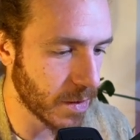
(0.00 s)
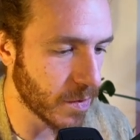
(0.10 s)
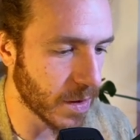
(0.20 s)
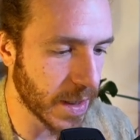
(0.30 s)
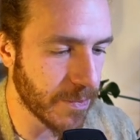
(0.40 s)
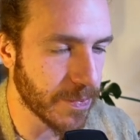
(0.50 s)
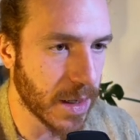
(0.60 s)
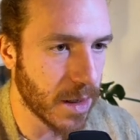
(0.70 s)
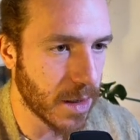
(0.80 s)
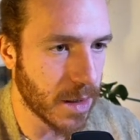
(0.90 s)
Okay,
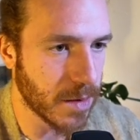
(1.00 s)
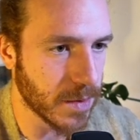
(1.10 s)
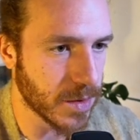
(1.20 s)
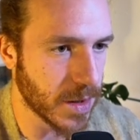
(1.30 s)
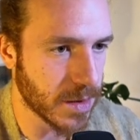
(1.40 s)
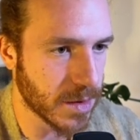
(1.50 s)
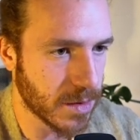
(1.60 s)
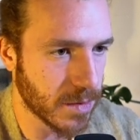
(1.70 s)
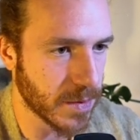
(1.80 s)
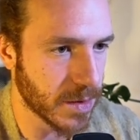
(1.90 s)
and we'll just
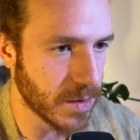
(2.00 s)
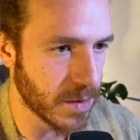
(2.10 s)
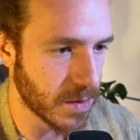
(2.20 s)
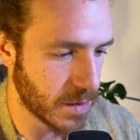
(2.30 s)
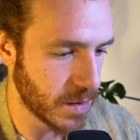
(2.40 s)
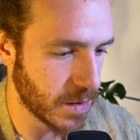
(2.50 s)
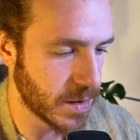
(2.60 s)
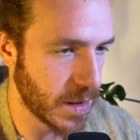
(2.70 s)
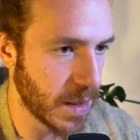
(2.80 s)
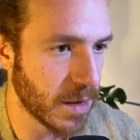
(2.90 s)
return the state